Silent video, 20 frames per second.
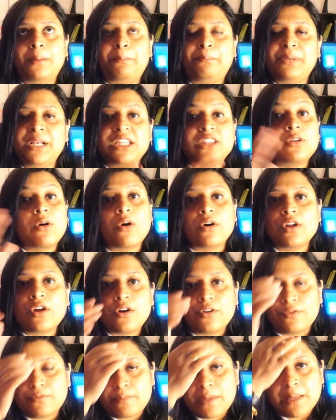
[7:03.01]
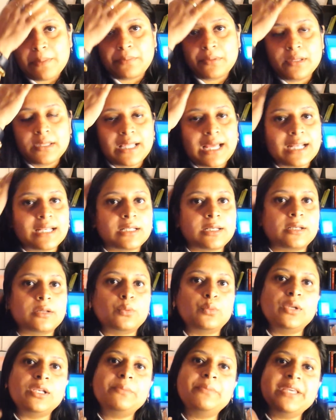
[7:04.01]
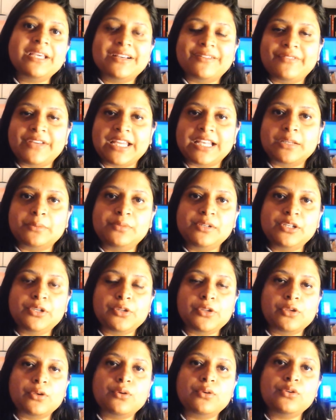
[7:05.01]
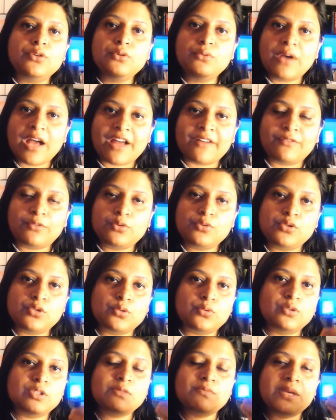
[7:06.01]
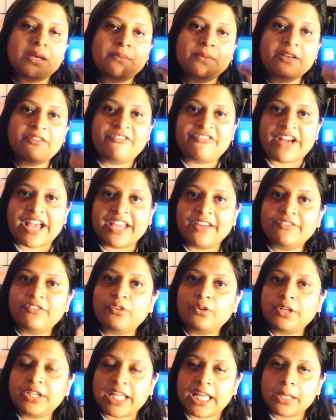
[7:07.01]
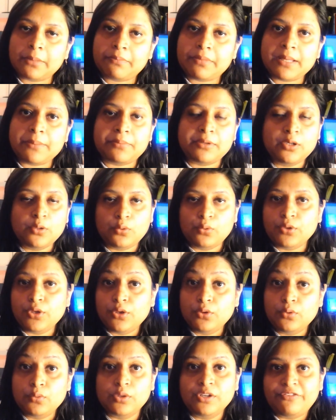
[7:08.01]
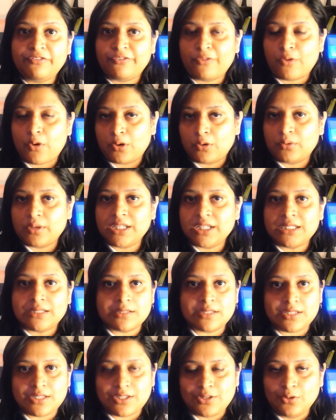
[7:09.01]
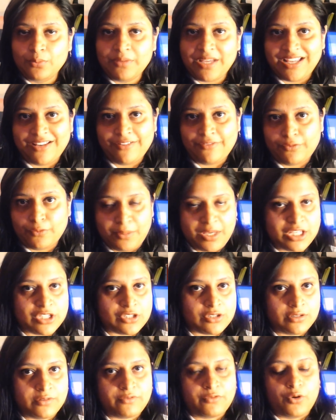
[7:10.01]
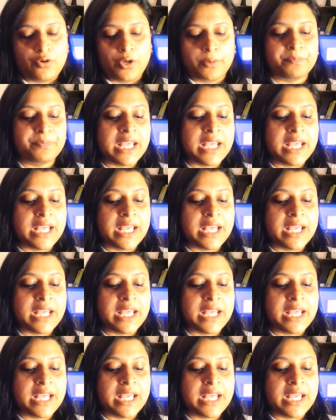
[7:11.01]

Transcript: plethora of people that will be available to you, you have to choose maybe 5 to 10 people who you will follow and consume information for.